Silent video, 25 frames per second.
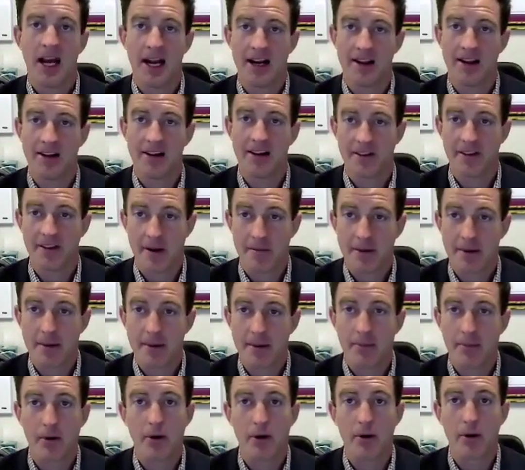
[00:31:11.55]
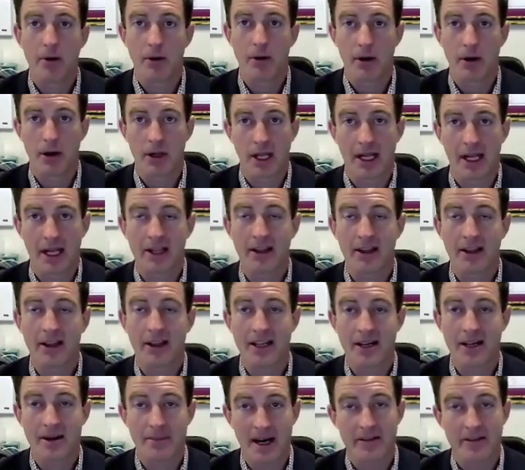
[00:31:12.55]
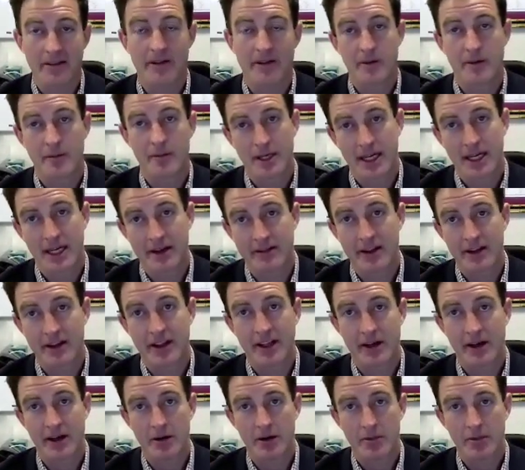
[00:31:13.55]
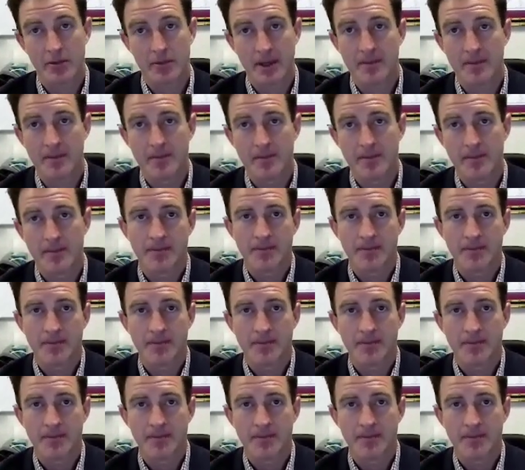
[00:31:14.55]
identifying people who are likely to benefit from a given therapy.